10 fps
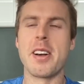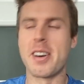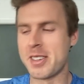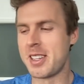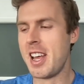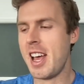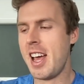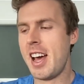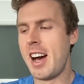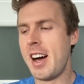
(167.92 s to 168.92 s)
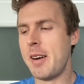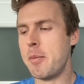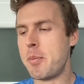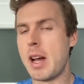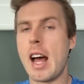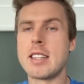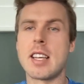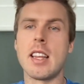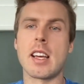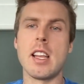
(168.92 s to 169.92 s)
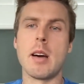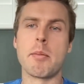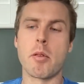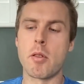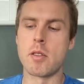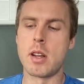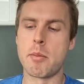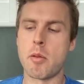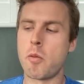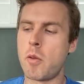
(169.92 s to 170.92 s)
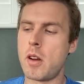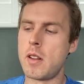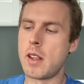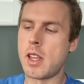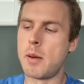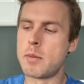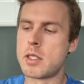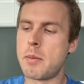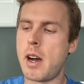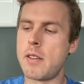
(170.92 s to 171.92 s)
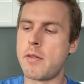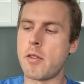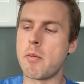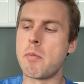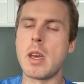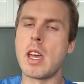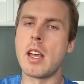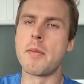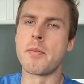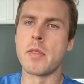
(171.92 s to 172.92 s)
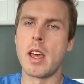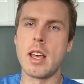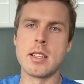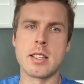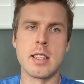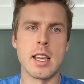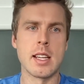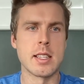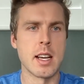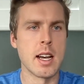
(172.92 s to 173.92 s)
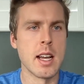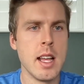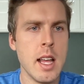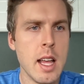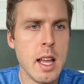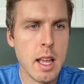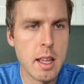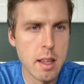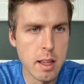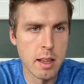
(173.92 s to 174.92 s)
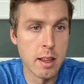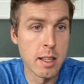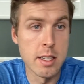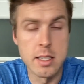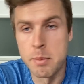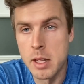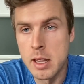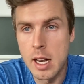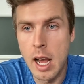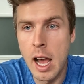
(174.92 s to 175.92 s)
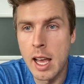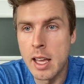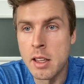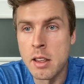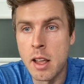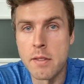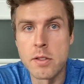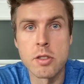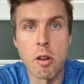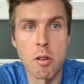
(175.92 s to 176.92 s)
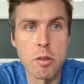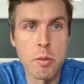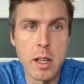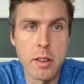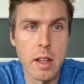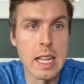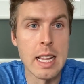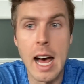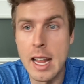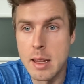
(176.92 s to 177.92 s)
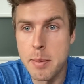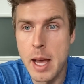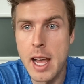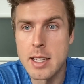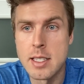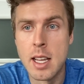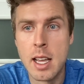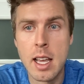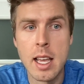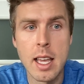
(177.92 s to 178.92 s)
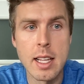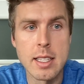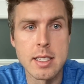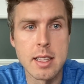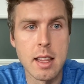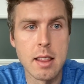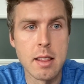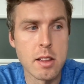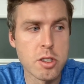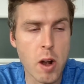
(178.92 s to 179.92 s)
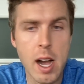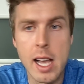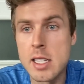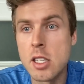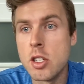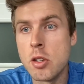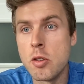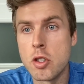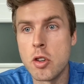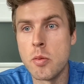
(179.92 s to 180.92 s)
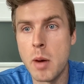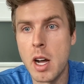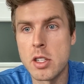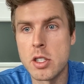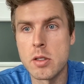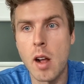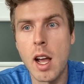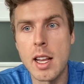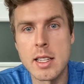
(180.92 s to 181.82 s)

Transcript: all good. But I'd say like number one that comes to mind for me is that and this is something that I have struggled with a lot in the past. It's trying to do too much, right?